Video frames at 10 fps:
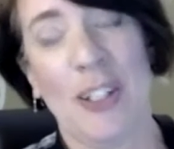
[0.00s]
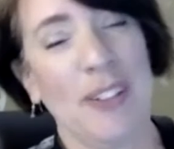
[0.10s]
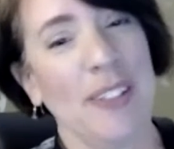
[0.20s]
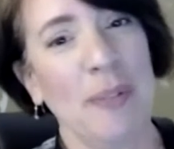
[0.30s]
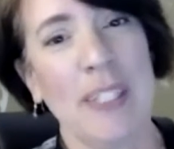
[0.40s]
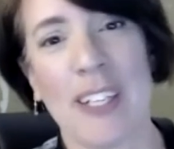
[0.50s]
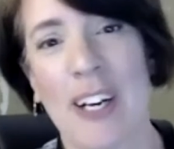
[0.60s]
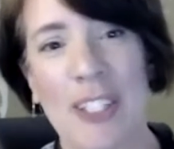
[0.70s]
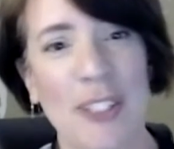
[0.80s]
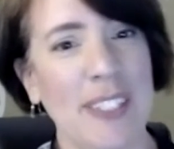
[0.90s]
we could
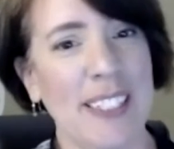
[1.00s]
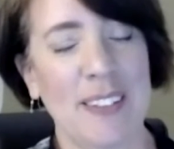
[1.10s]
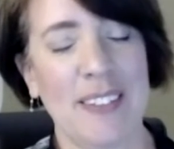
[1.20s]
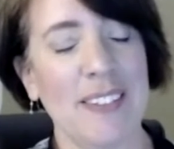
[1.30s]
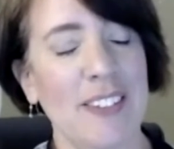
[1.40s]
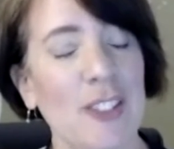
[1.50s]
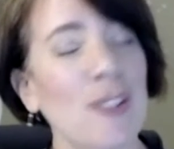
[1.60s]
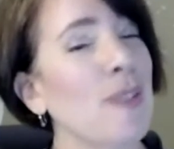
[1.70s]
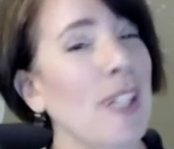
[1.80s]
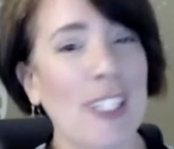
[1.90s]
argue that
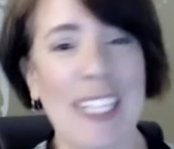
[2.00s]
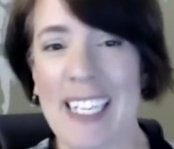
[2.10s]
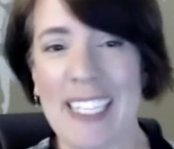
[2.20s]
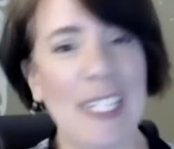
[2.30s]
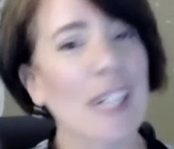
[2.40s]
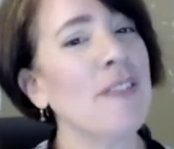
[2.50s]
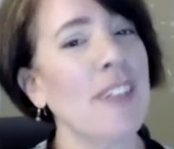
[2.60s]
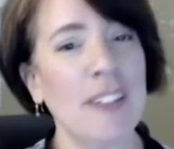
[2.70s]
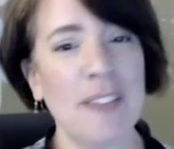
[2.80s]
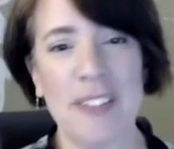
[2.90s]
children aren't getting enough
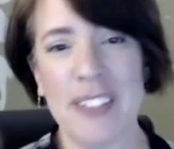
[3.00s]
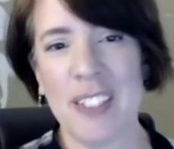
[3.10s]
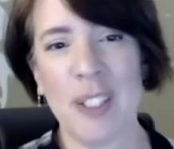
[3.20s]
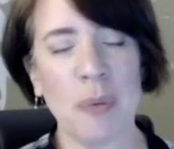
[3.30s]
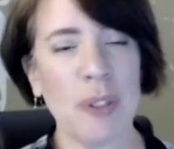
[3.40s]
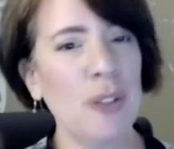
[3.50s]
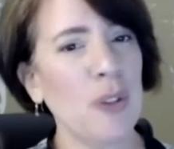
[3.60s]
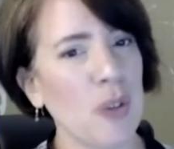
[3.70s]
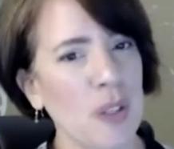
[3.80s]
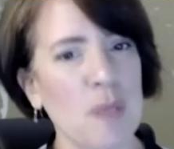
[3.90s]
of. We're
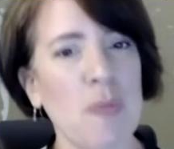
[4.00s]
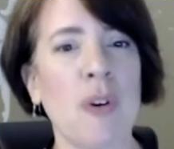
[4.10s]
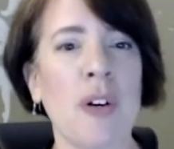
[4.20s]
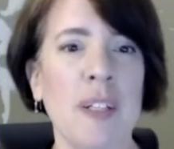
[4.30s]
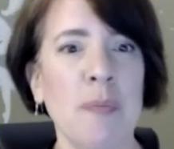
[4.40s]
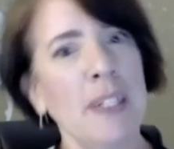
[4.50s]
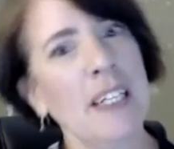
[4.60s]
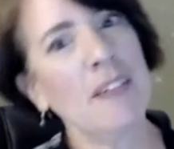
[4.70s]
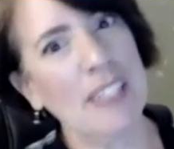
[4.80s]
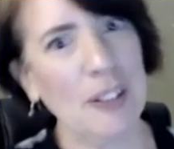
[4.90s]
indoors more,
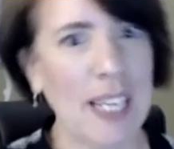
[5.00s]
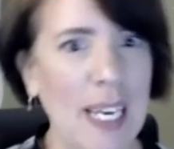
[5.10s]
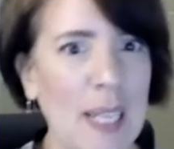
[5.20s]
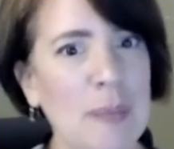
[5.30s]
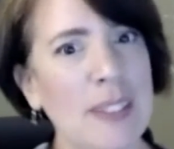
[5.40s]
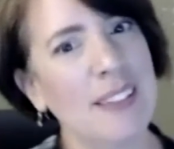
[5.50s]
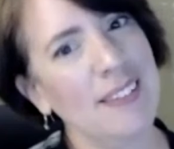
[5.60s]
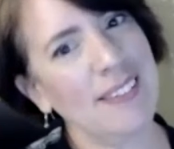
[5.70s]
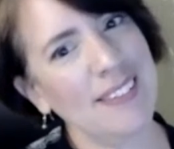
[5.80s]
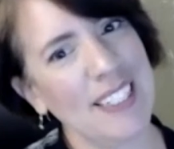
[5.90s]
playing video games
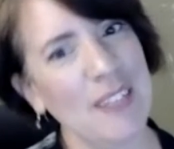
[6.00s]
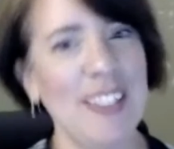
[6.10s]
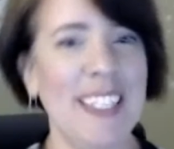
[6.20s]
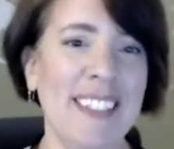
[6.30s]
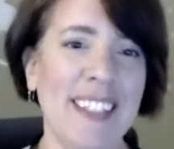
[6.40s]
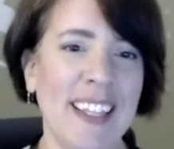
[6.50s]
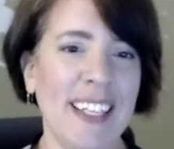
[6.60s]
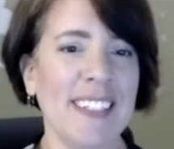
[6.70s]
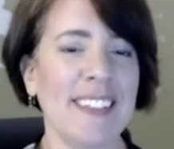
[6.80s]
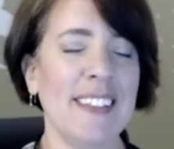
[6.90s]
and TVs and
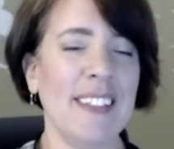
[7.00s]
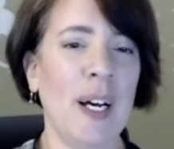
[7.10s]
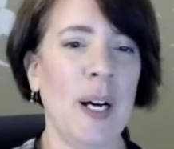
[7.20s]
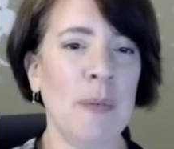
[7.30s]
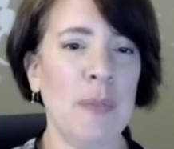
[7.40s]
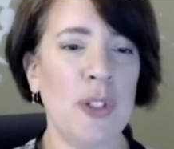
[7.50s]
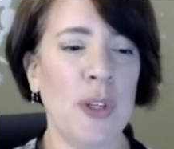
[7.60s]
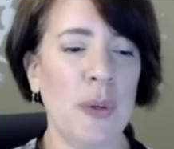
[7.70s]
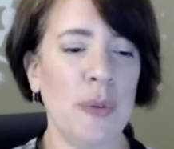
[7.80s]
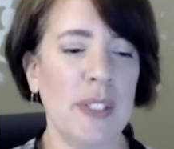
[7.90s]
things.
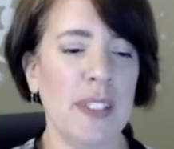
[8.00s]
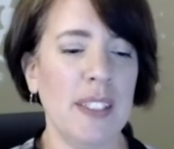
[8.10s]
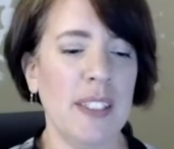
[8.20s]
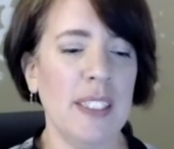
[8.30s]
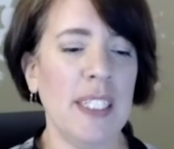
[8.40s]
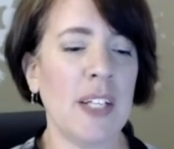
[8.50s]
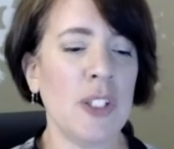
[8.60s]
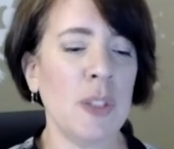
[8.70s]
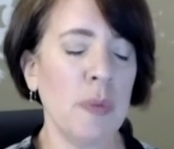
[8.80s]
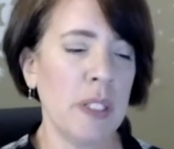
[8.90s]
So
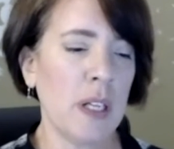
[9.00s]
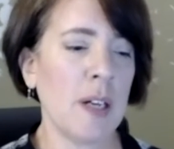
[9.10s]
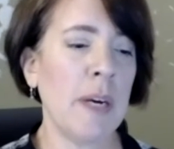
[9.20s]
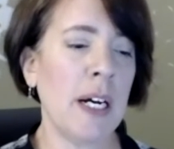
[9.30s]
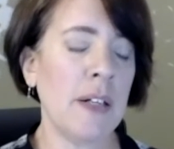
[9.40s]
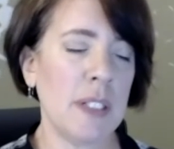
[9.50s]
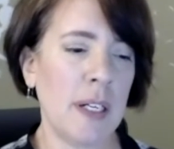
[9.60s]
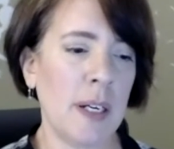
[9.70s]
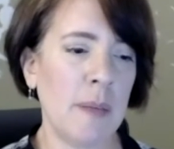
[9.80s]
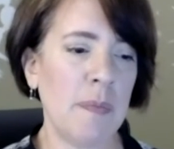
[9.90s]
when we talk about
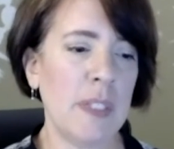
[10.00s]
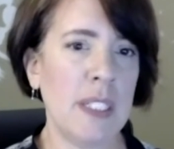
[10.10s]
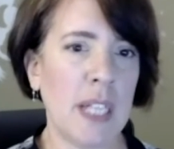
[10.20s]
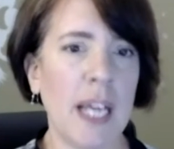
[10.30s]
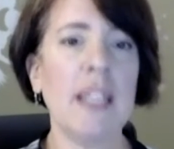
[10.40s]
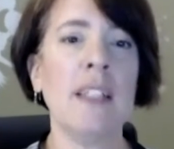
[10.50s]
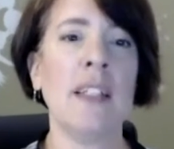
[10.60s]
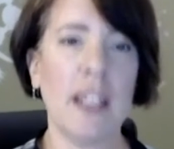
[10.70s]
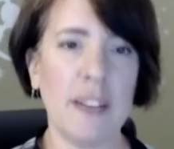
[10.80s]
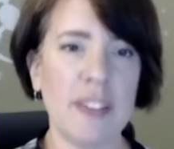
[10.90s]
diet,
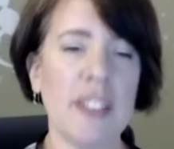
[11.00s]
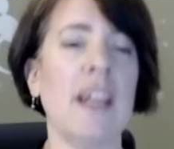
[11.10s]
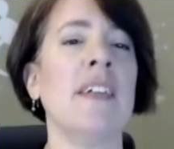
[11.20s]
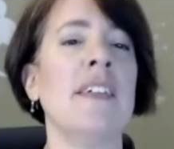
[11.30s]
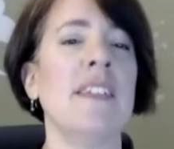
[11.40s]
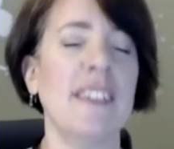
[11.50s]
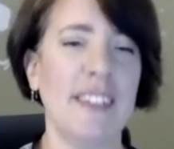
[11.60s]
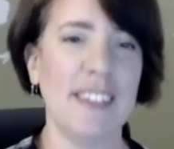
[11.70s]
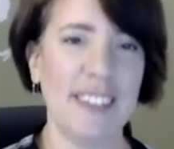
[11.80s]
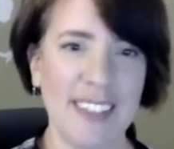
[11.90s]
lifestyle,
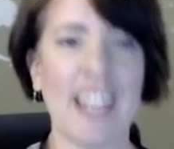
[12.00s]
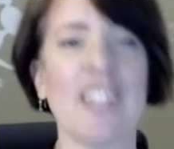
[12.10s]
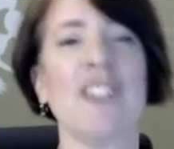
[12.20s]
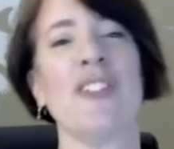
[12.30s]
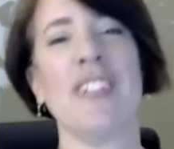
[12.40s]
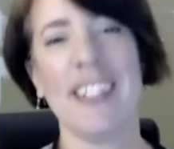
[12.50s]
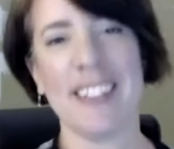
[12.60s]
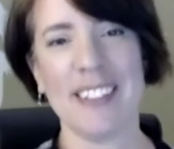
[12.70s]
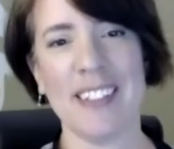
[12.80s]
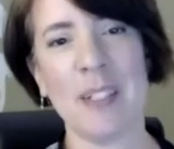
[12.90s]

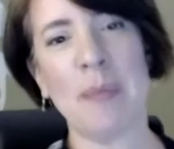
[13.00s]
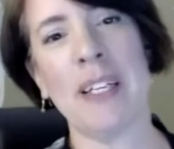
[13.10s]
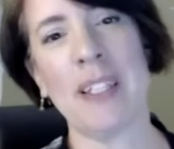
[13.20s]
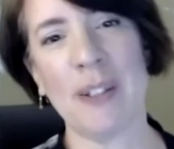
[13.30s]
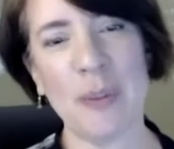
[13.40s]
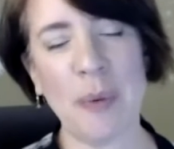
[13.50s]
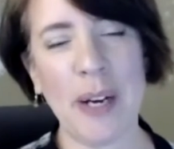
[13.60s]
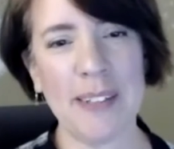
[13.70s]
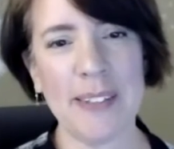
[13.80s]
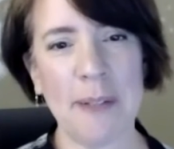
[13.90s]
exercise needs to be in there as
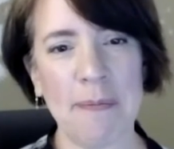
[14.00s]
well. Yeah.